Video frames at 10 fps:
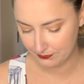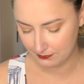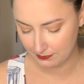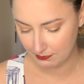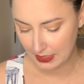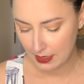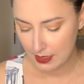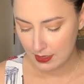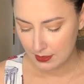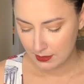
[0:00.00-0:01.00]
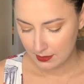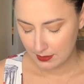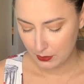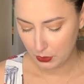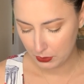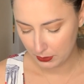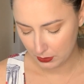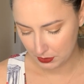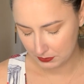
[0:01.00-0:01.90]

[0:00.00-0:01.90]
Nothing is said.